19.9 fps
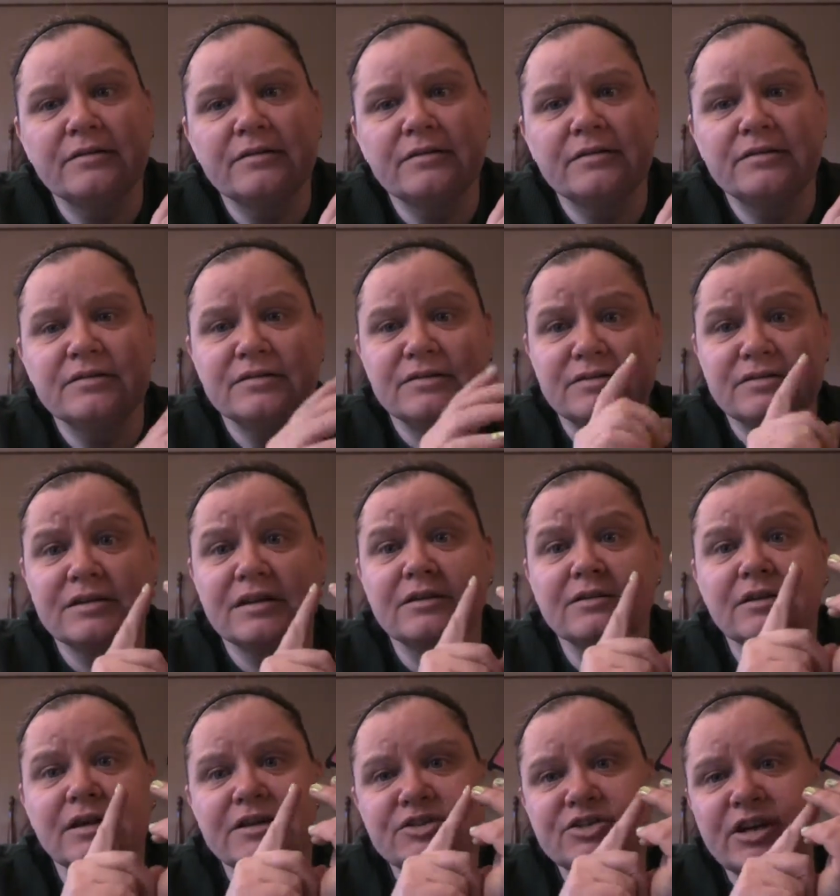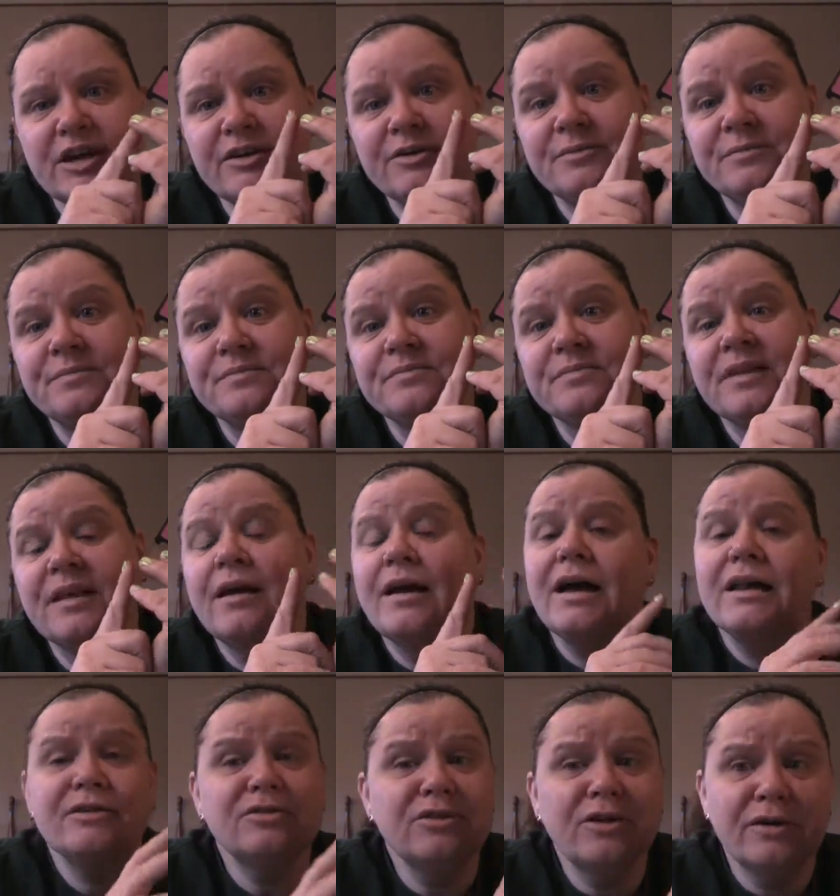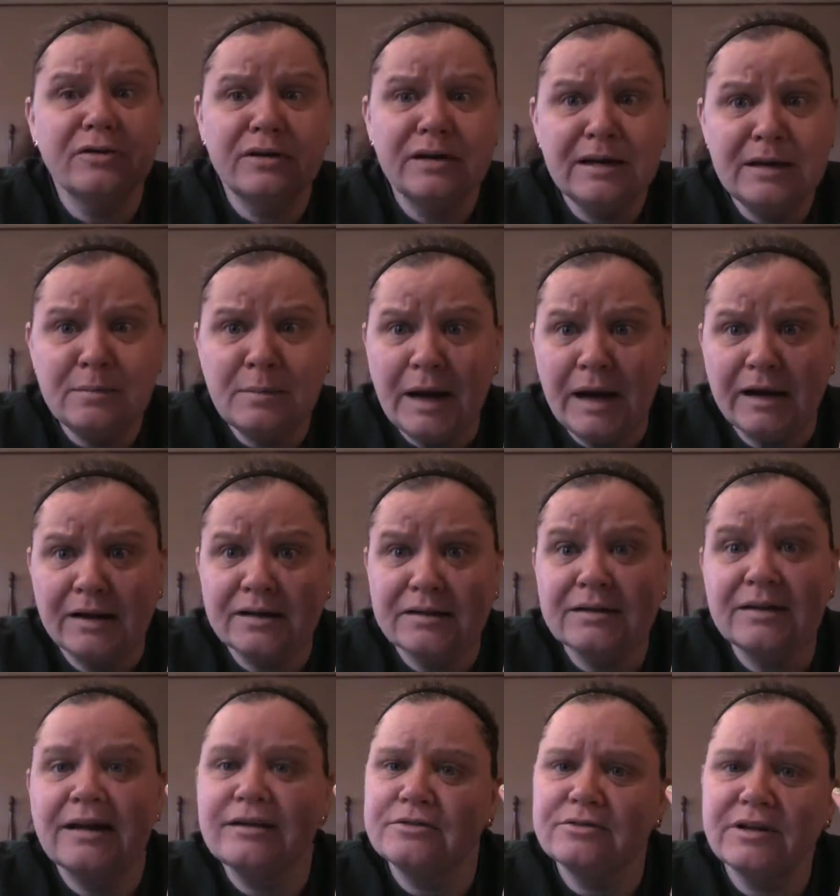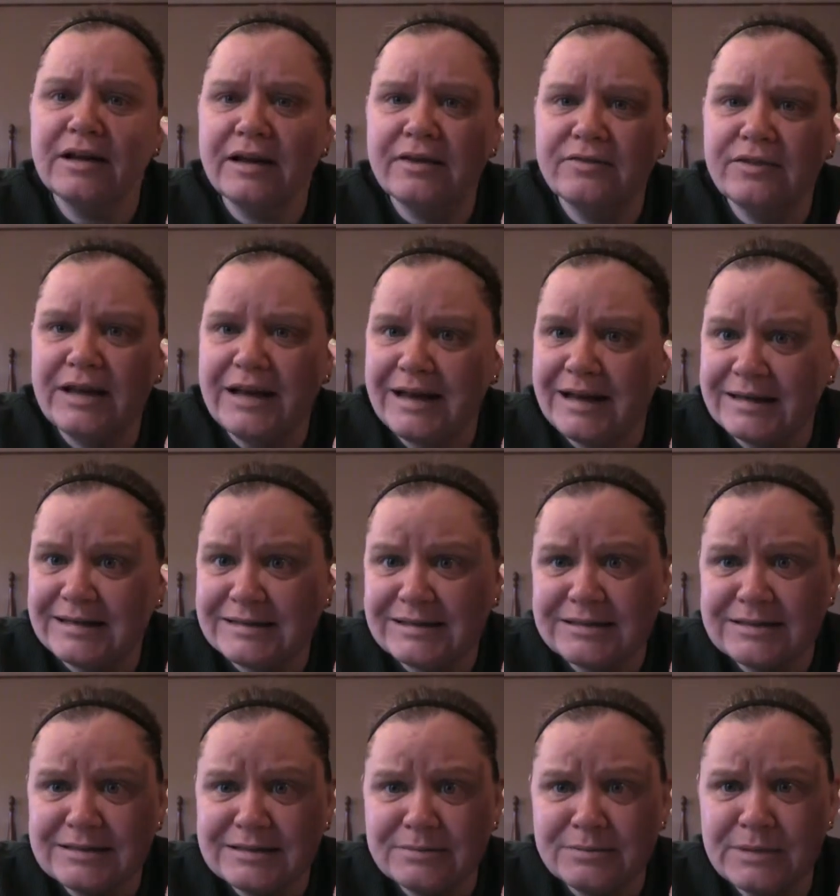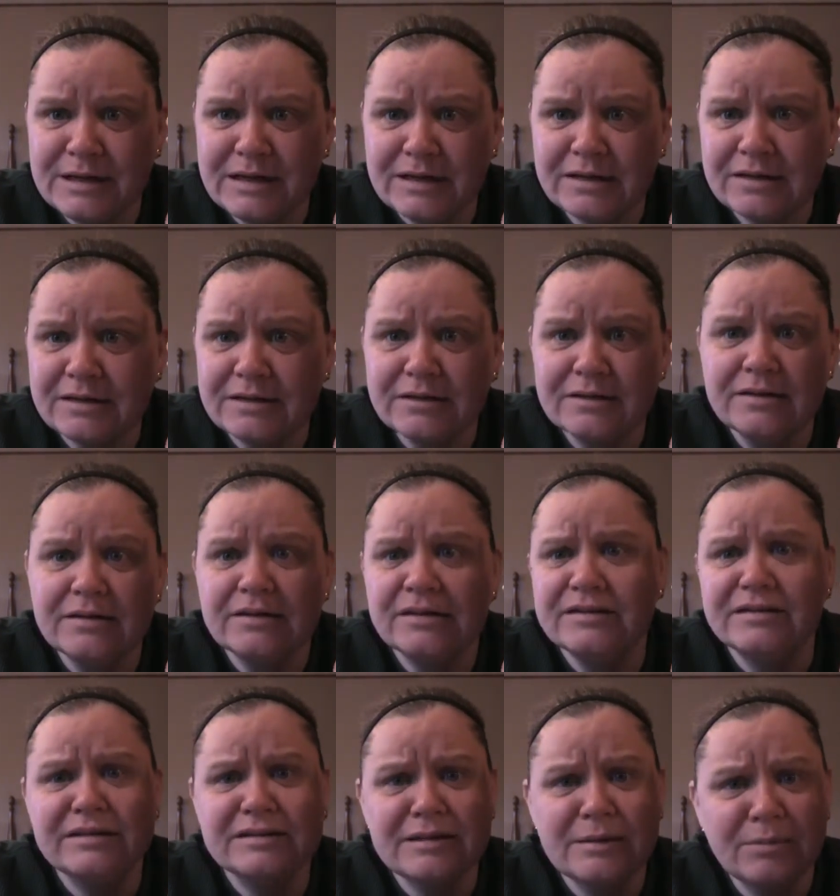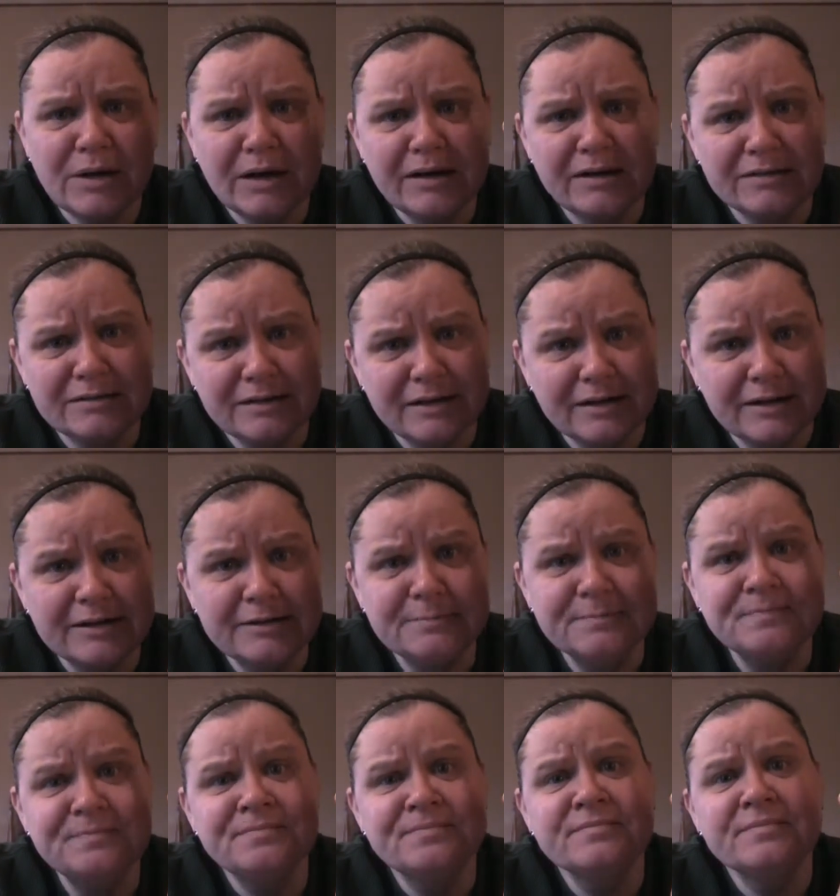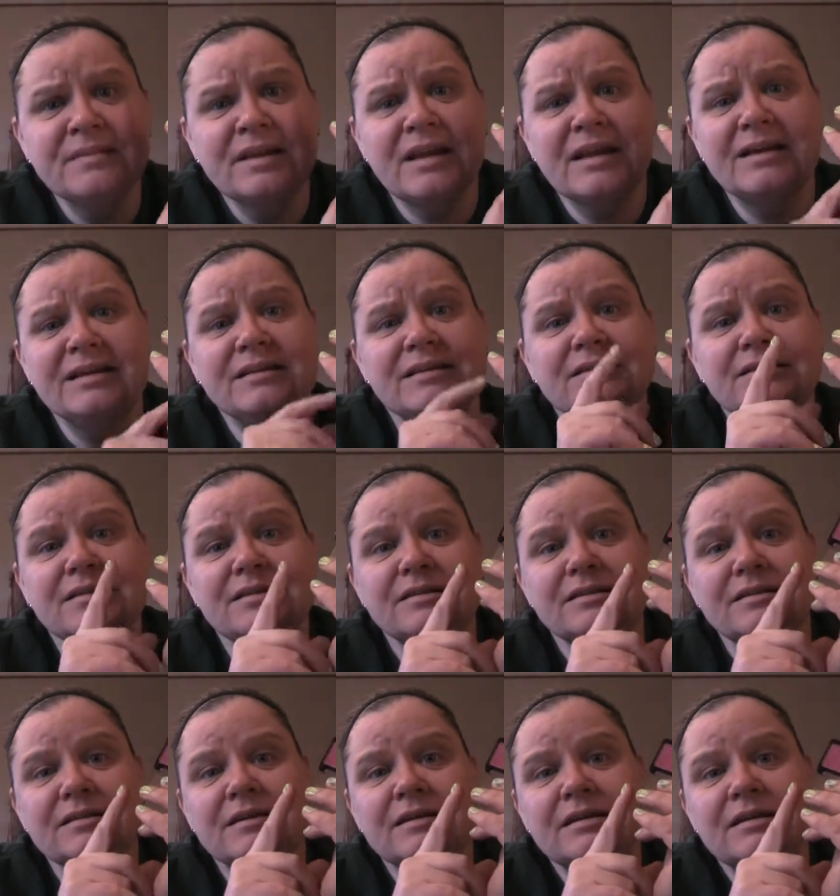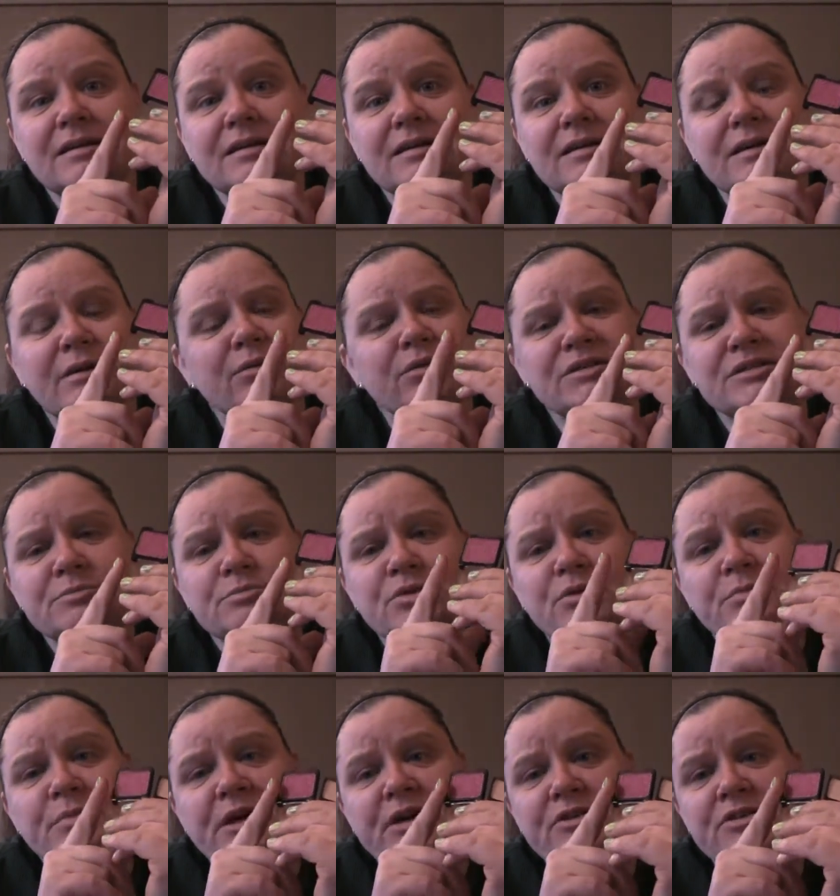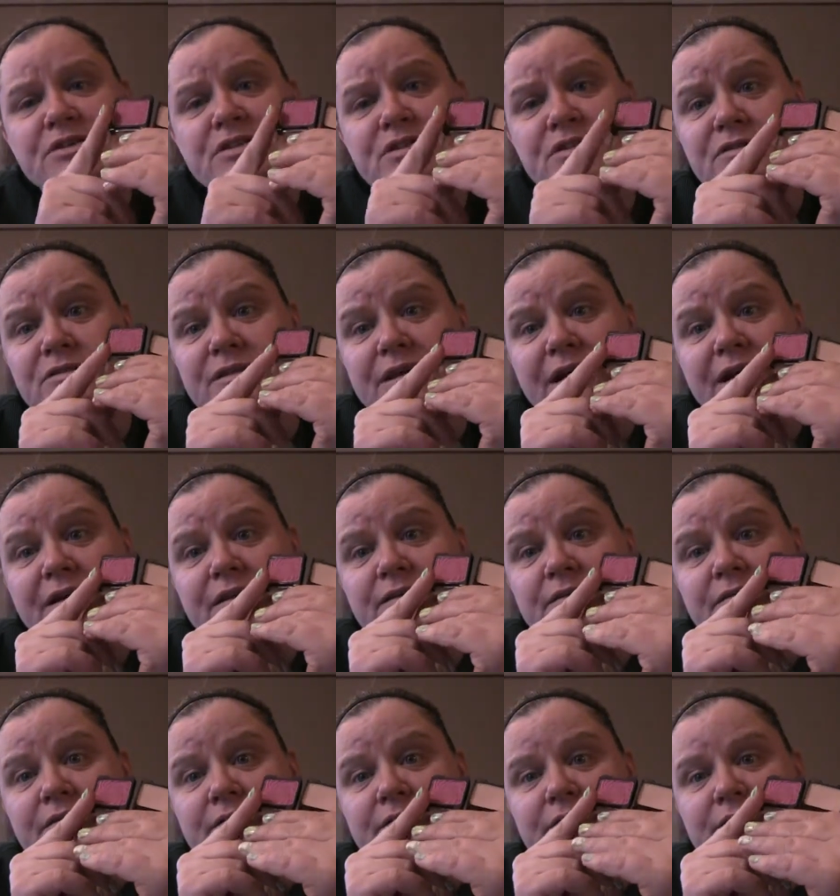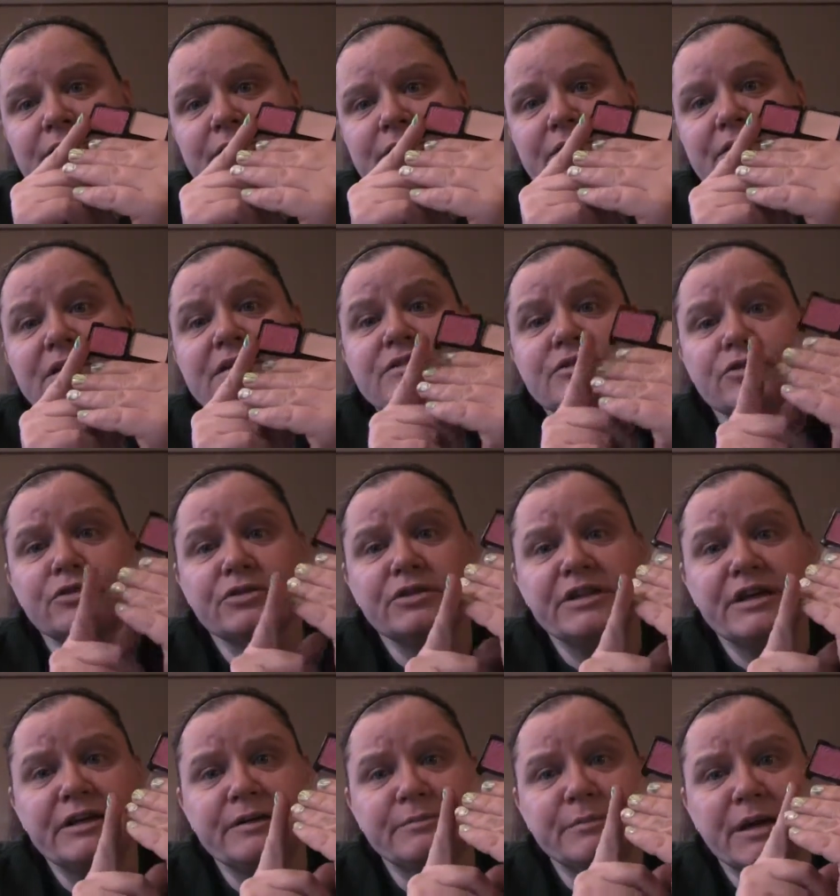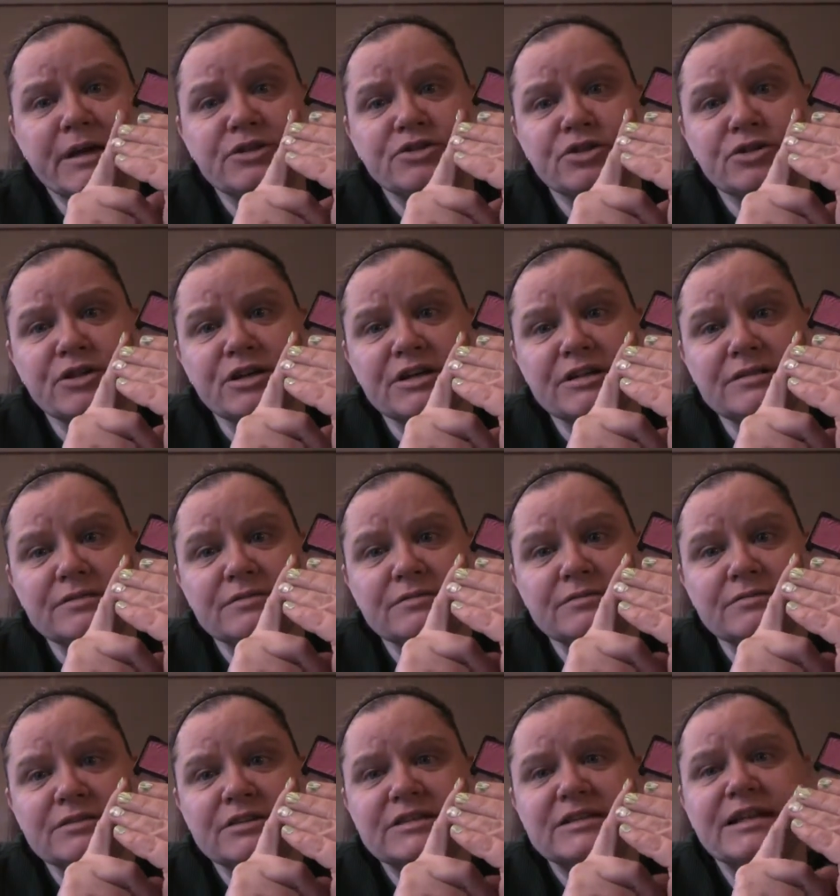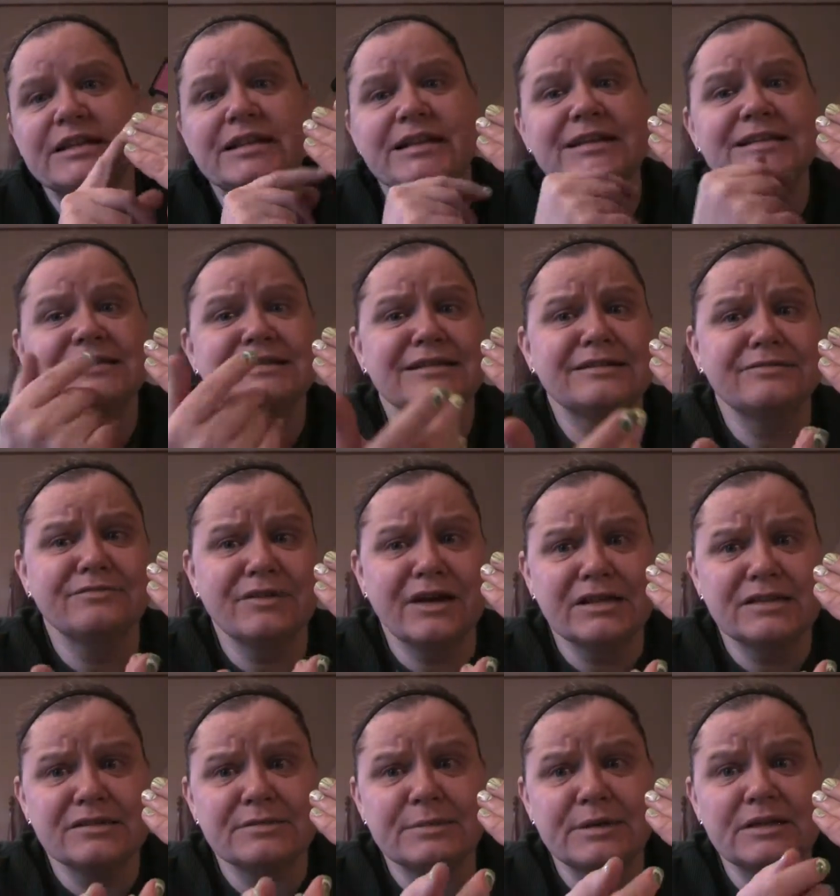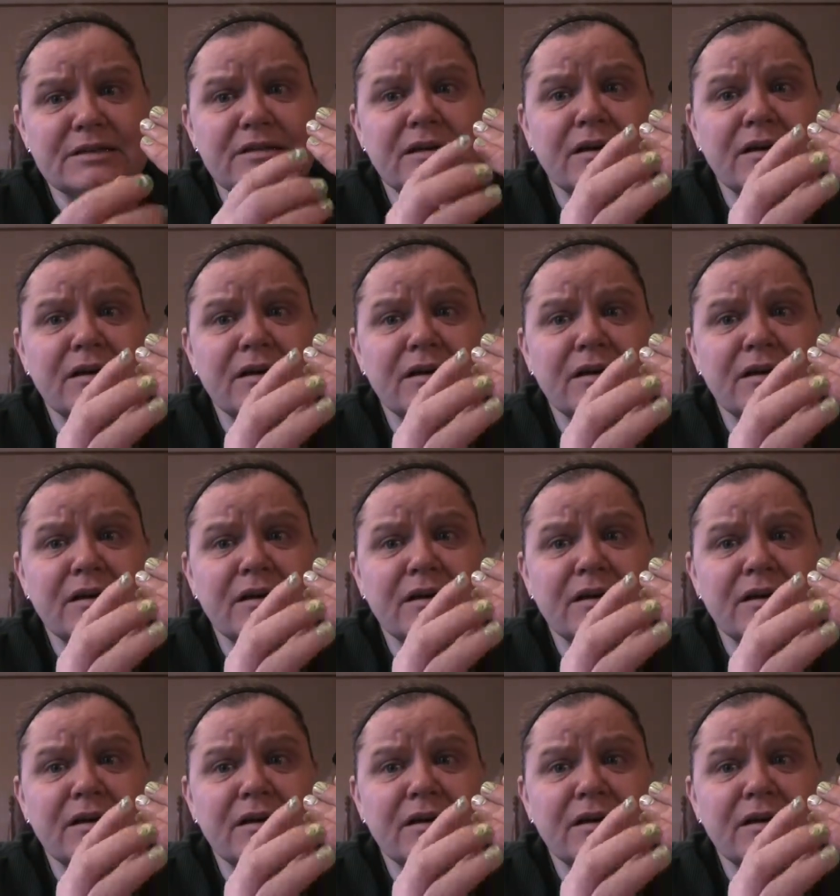as a single eyeshadow. I don't own any MAC. I don't have access to MAC unless I buy online, and I wasn't prepared to do that this early in my journey because I think it's an investment.